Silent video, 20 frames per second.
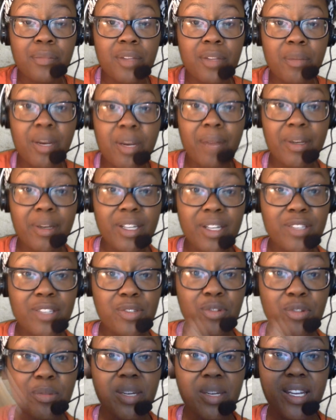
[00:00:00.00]
But I'm going to
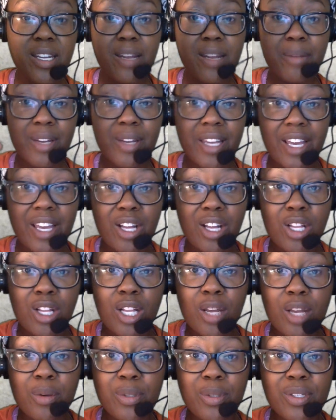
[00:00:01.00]
zoom in, I'm going to get
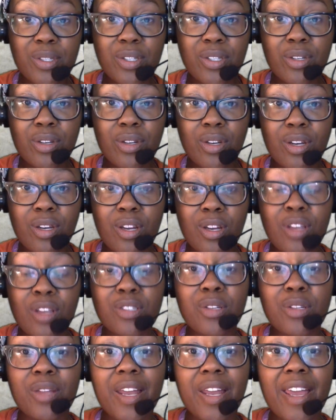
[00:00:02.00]
close
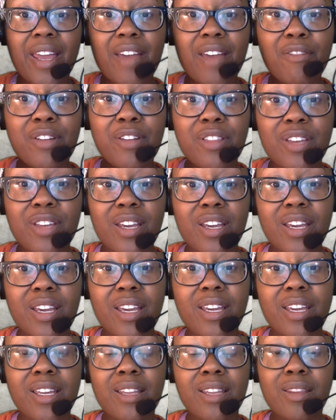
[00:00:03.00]
so that everything
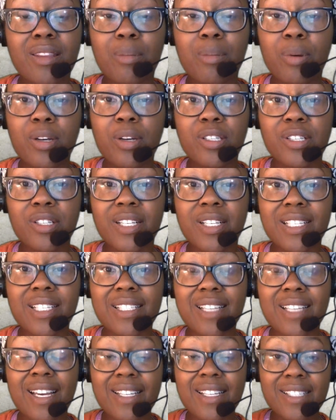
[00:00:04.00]
in the portrait is
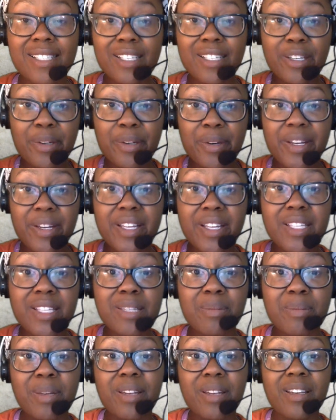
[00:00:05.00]
nice and
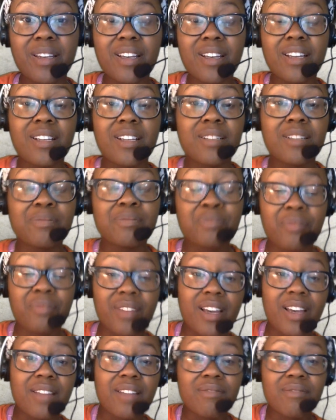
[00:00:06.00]
crisp
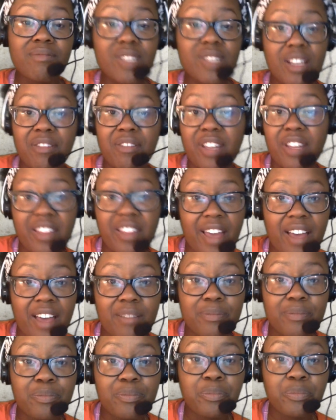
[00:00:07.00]
and stuff like that.
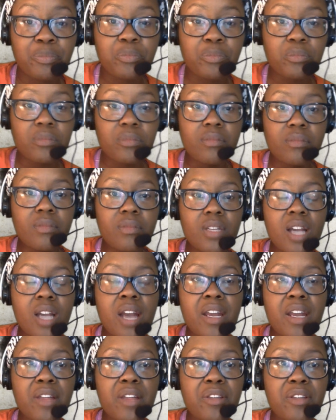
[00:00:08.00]

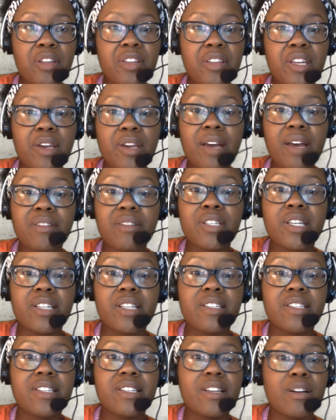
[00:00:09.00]
Another thing that you have to
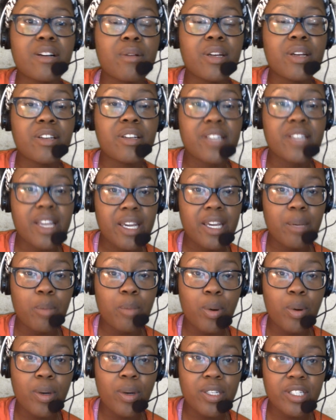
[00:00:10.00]
consider while you're taking
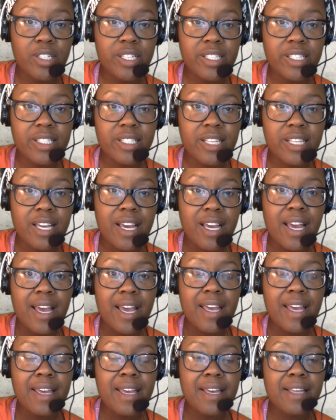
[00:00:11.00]
portraits
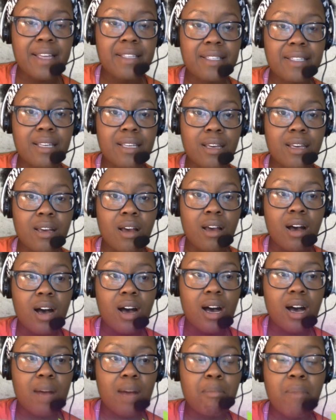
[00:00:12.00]
is
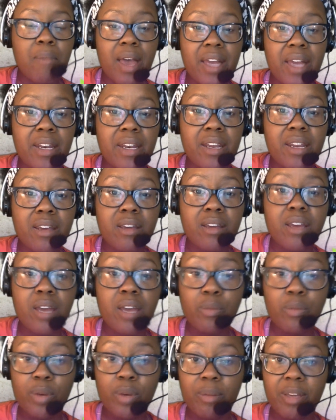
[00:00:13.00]
men
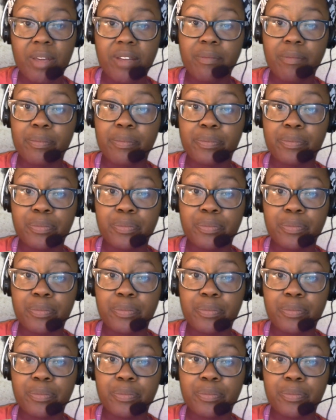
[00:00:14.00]
and women